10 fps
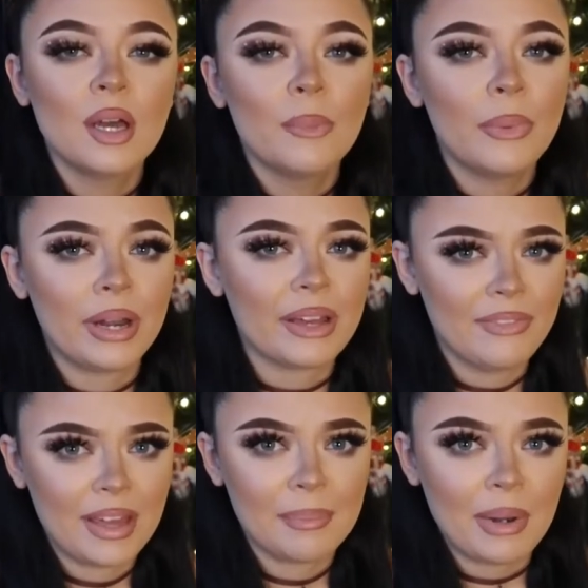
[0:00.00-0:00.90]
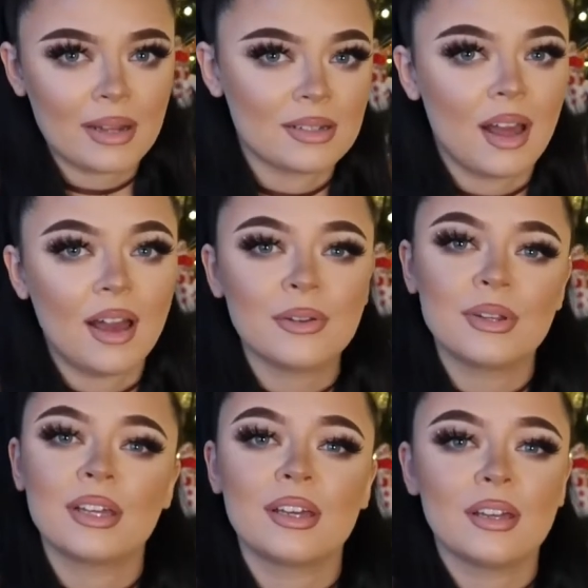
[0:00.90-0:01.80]
But like a fake plant, I don't
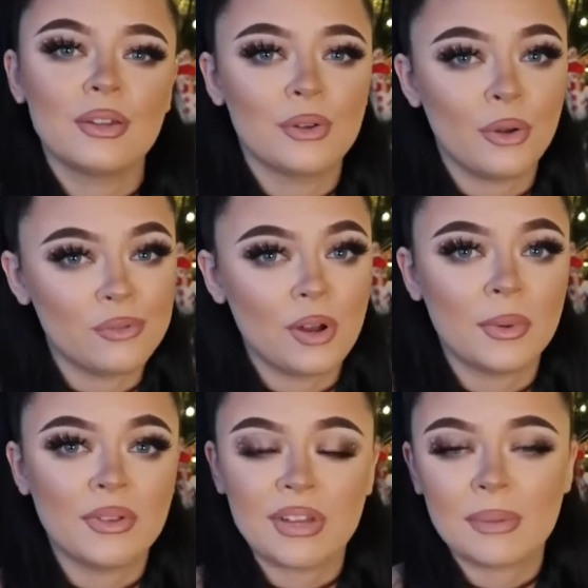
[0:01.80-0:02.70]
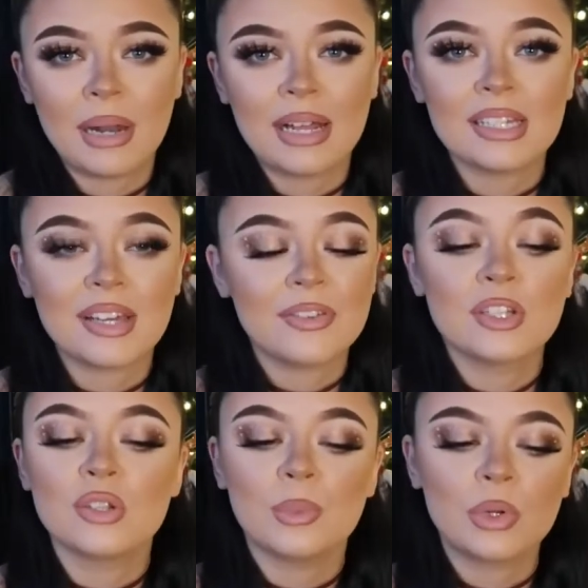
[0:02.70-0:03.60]
think you can go wrong with a fake plant. If it's
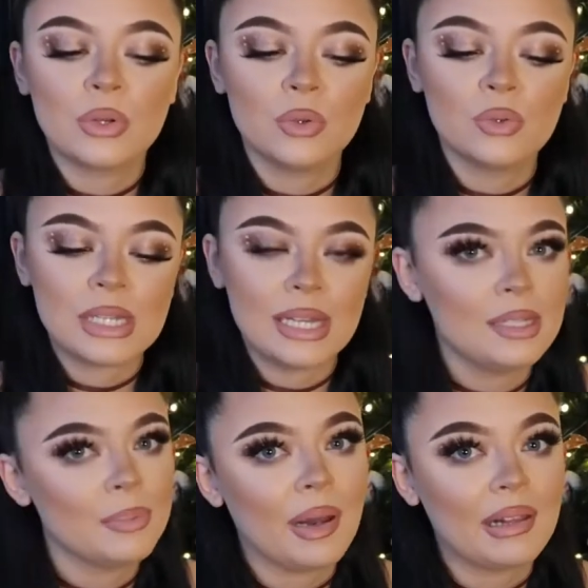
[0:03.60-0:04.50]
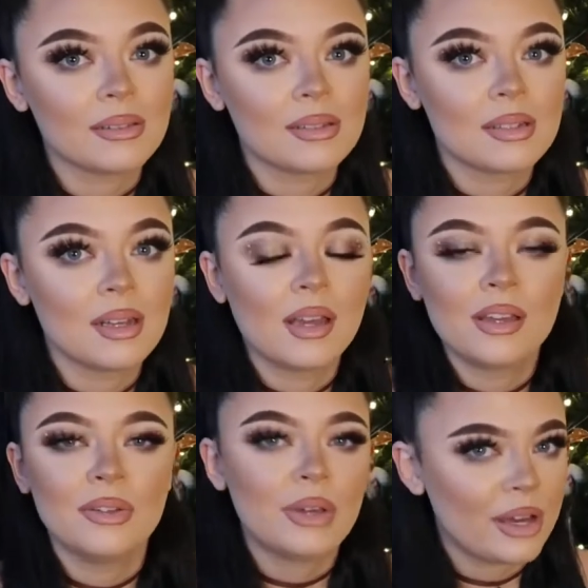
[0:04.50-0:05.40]
someone who's into plants,
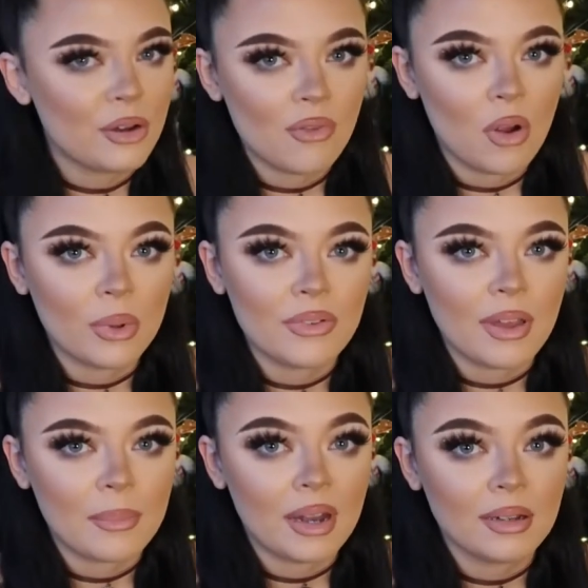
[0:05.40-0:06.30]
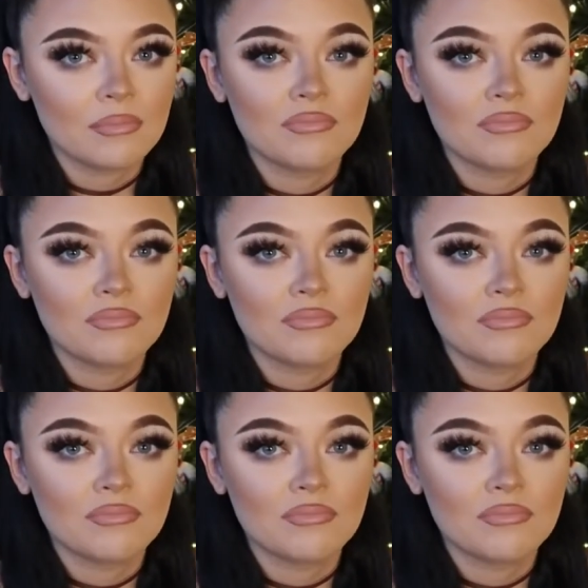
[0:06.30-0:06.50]
you can't go wrong with a fake plant.